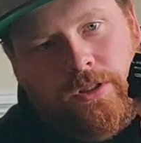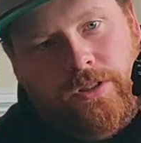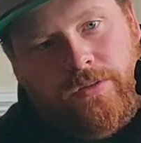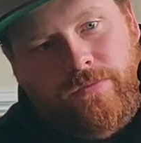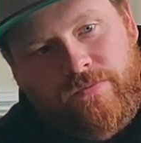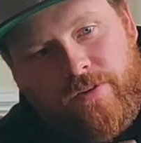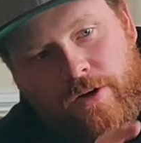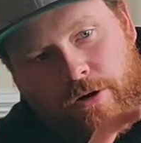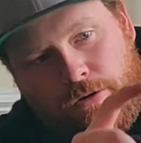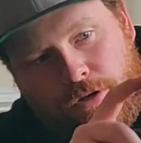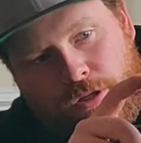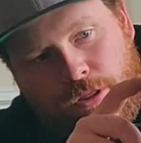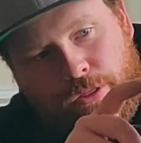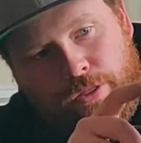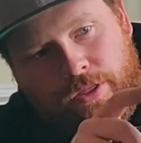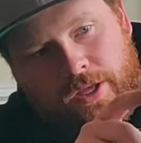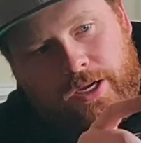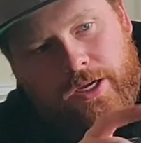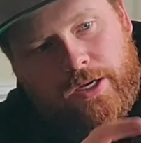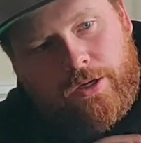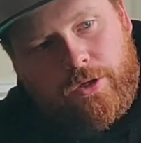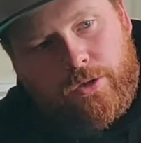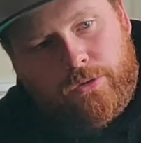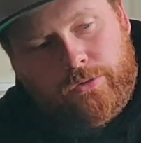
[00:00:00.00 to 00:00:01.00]
It's very
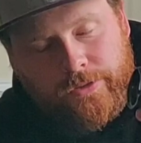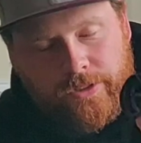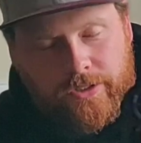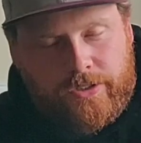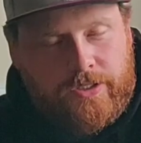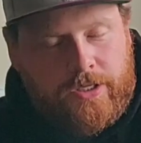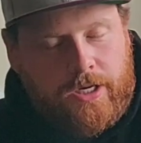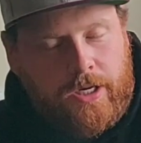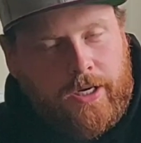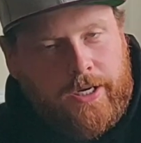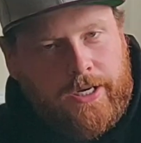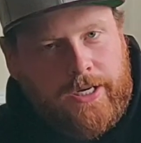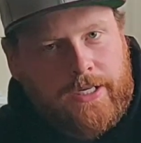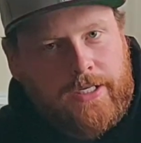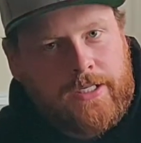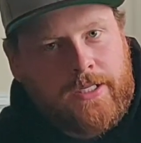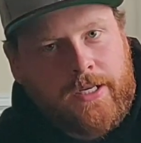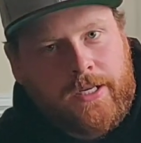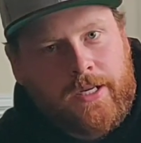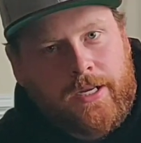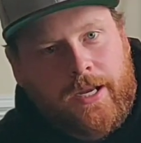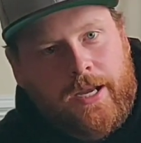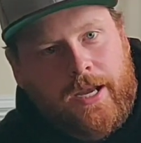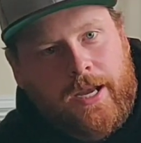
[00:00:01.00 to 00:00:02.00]
thick along the side
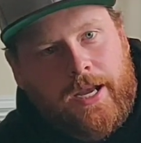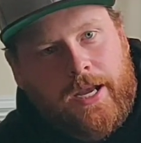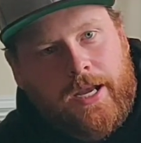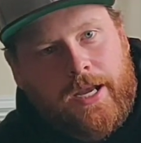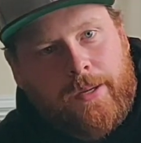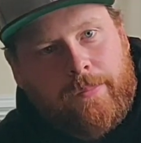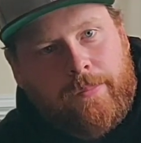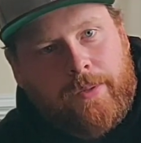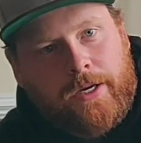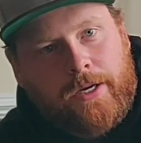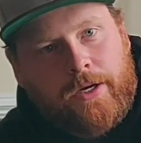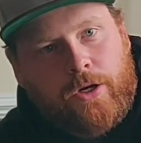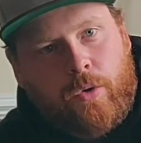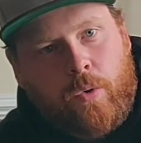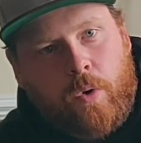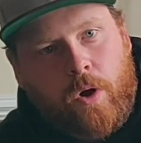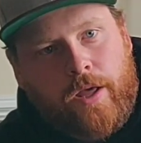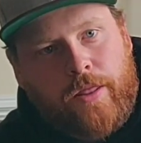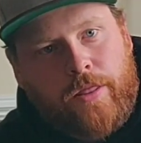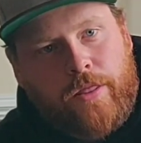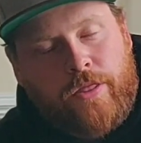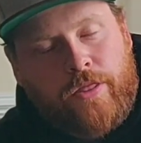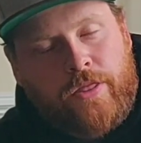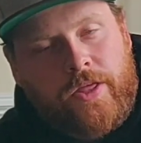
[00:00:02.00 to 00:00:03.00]
and
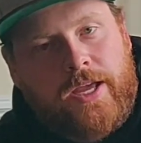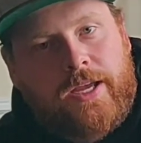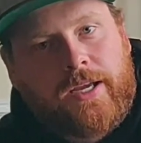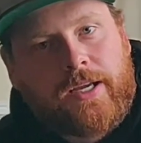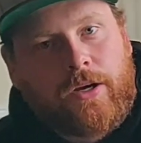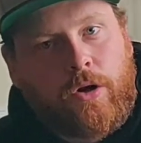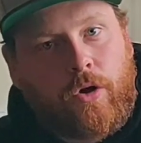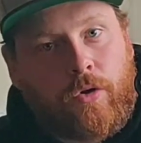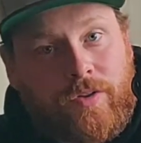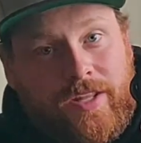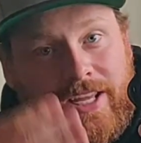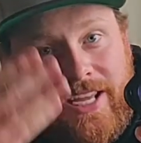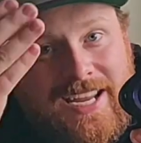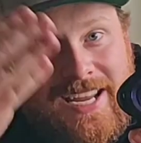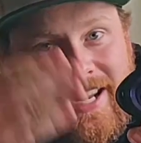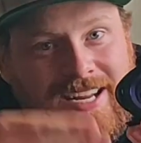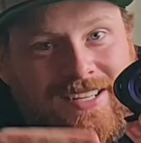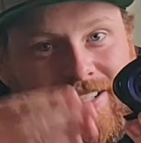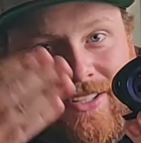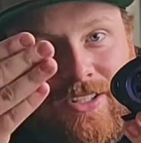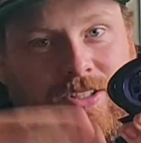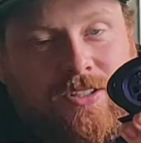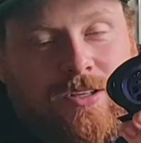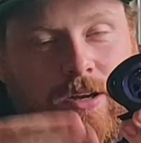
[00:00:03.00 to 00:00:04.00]
quite thick on the
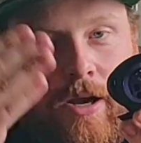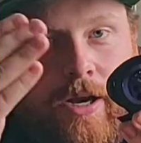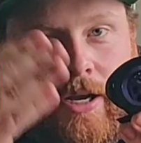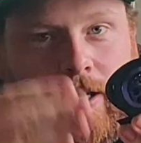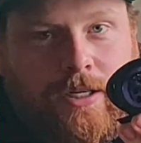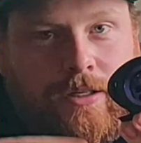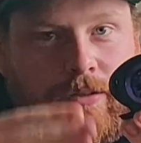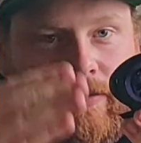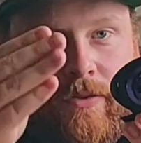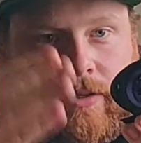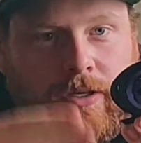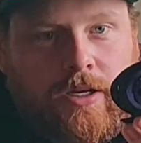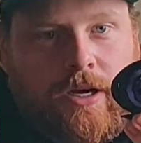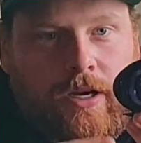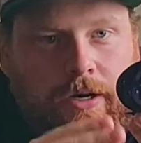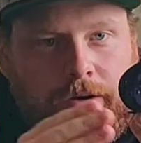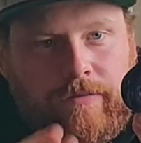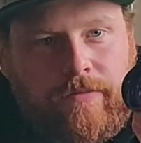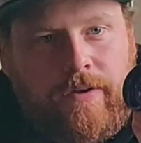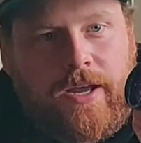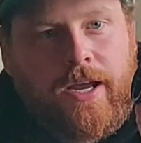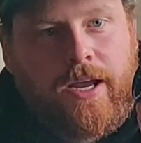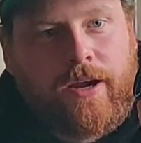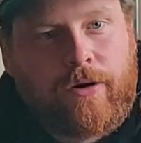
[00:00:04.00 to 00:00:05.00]
inside of the kind
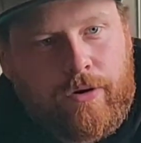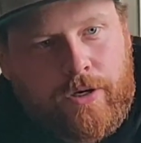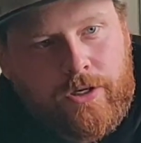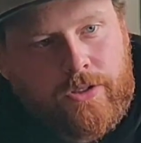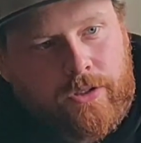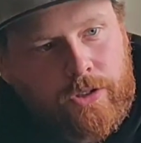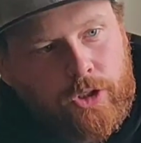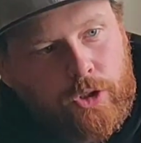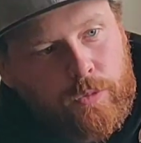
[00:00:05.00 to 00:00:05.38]
of areas of the